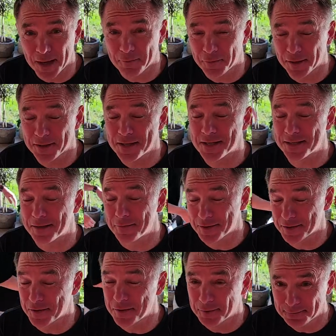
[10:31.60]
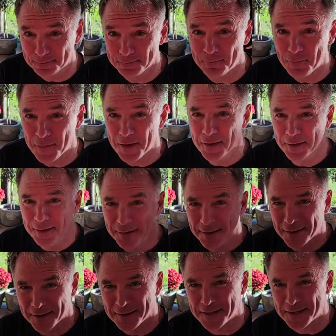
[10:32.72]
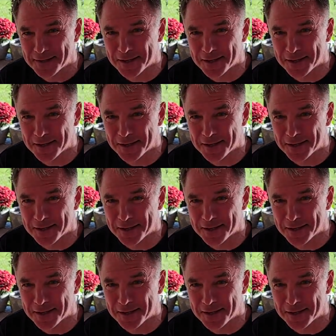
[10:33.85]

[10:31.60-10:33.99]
we gotta take some of this